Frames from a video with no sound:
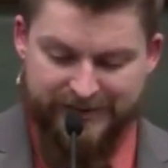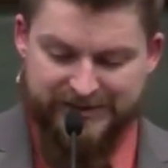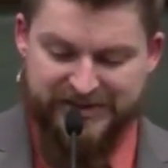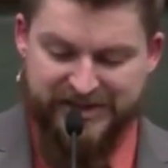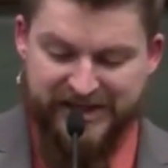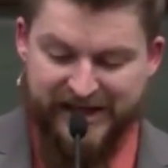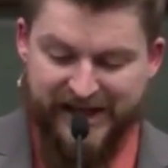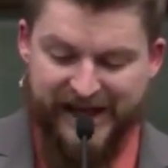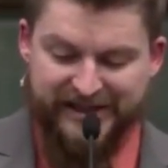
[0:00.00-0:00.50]

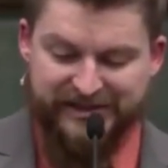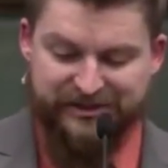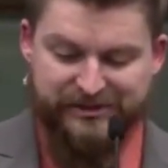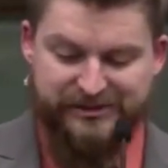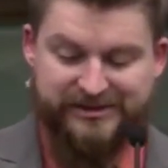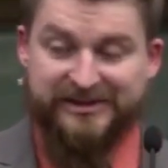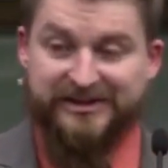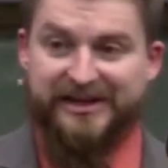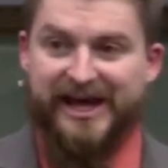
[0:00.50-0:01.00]

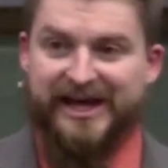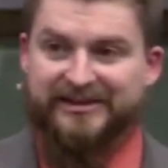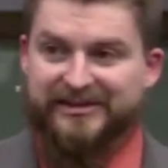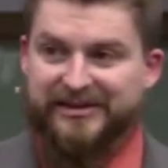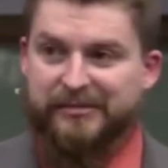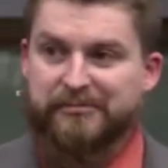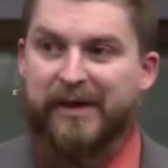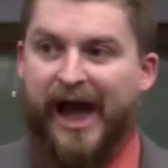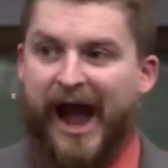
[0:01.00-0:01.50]
Teenagers,
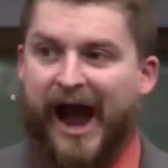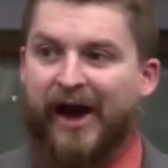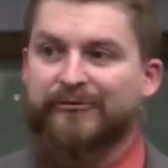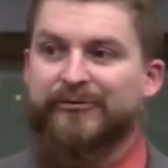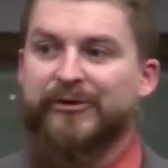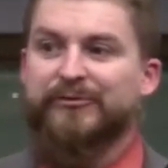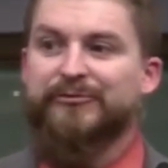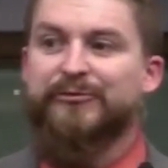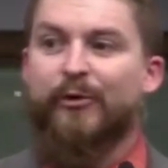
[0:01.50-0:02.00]
let them
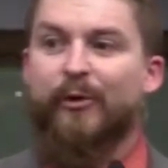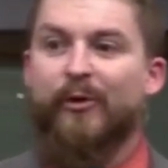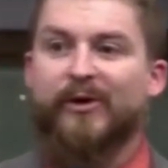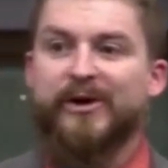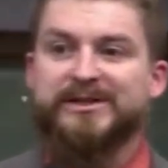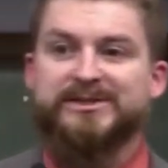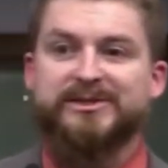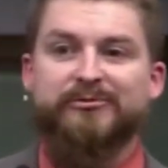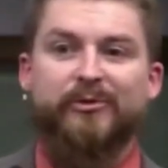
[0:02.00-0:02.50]
have a
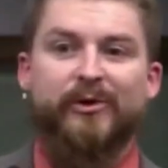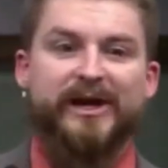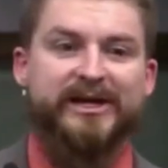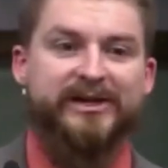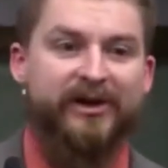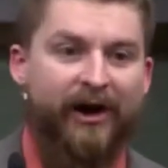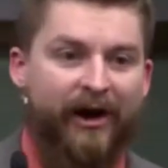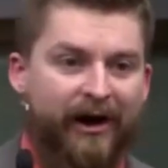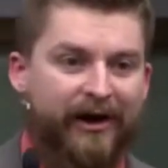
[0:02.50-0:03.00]
voice of what
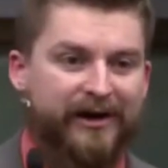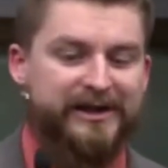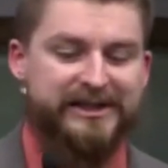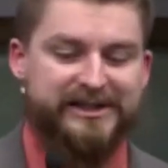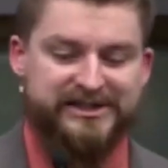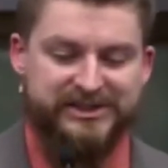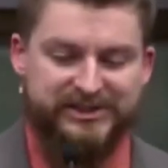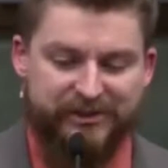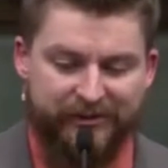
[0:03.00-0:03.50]
God
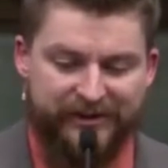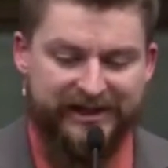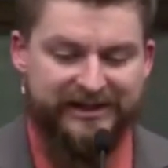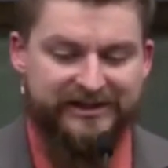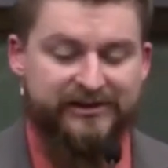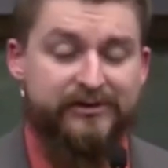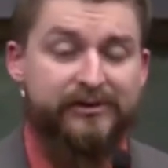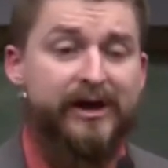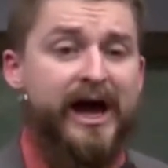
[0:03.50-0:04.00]
is doing
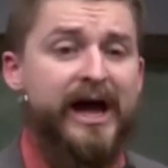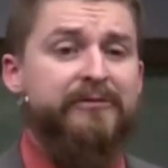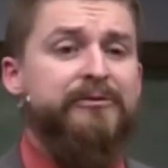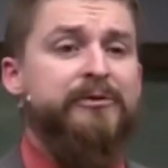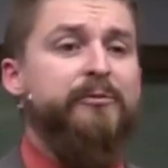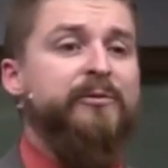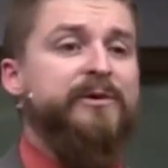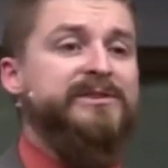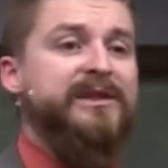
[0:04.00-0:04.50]
in their life.
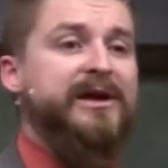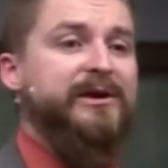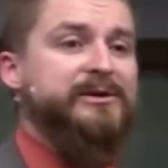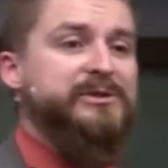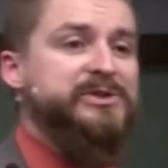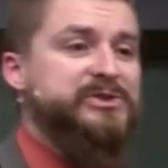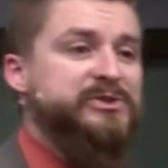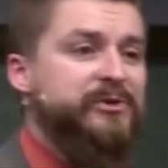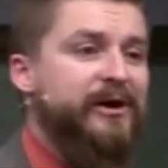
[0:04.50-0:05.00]
And when they are
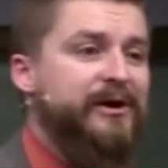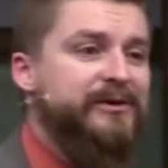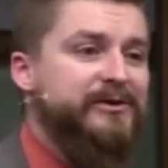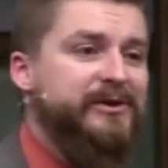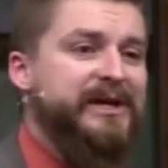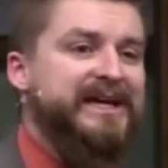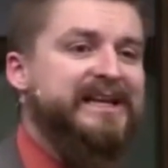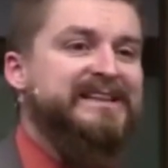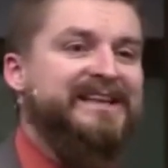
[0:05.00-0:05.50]

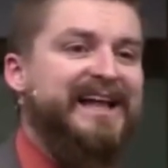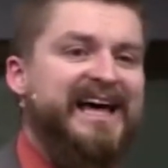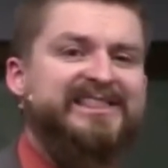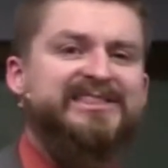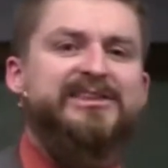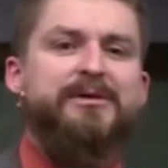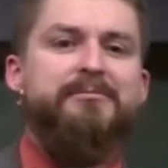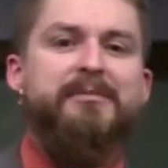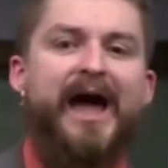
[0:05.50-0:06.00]
struggling,
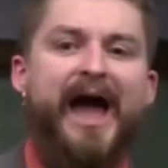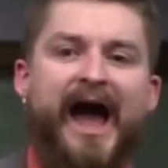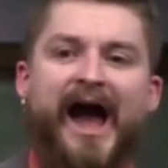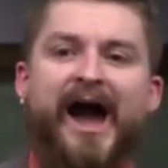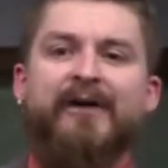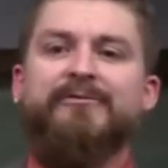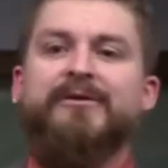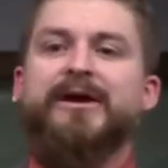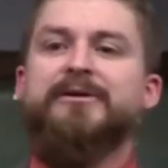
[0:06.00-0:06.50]
let them
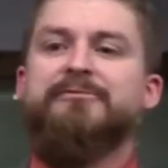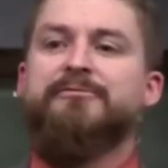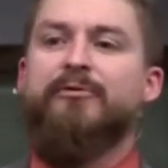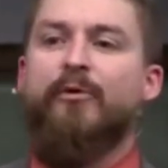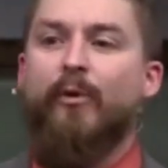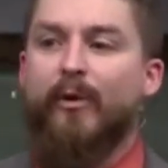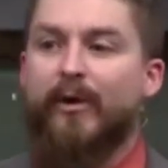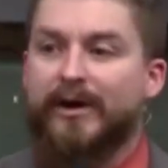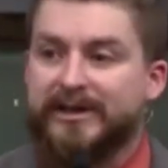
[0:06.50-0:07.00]
have a
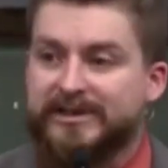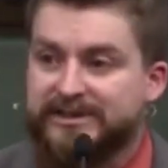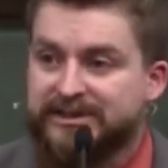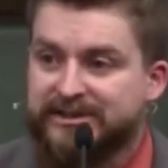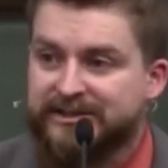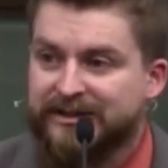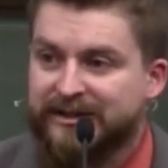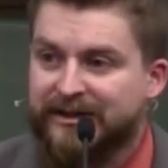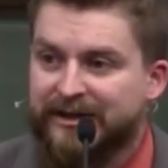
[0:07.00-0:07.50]

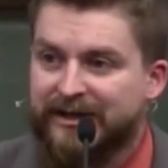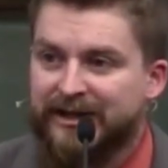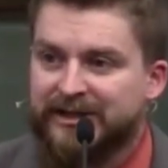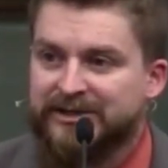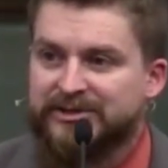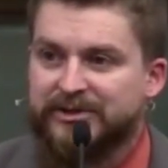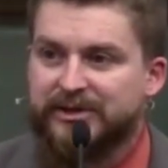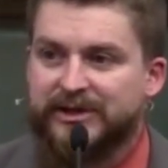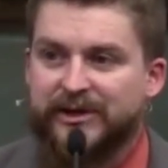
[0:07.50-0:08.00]
voice
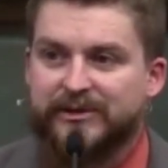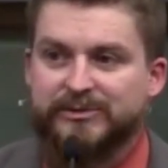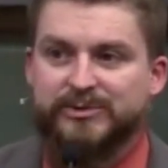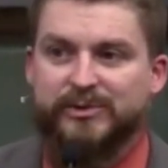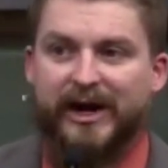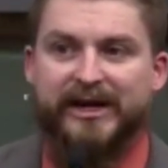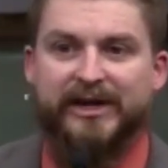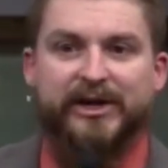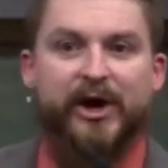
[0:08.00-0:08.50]
so they don't try to